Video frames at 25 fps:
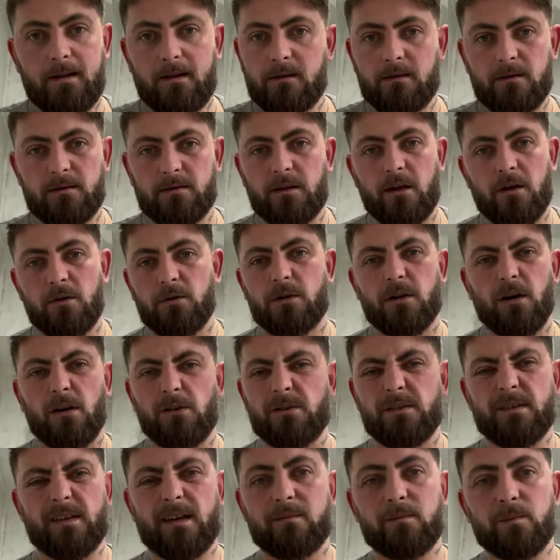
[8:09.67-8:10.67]
there's no
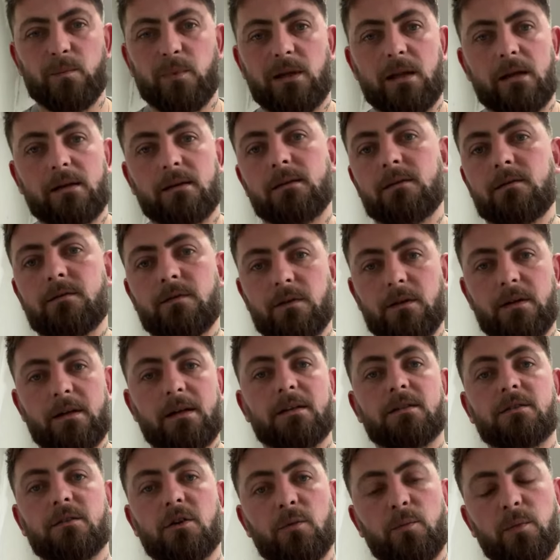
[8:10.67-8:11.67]
content planned for the
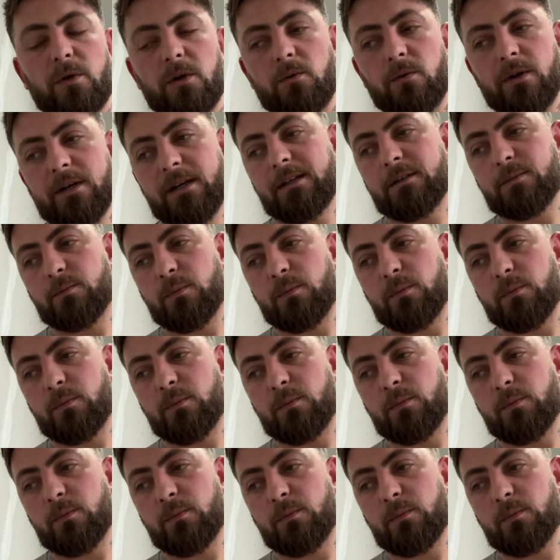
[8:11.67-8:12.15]
next couple of weeks.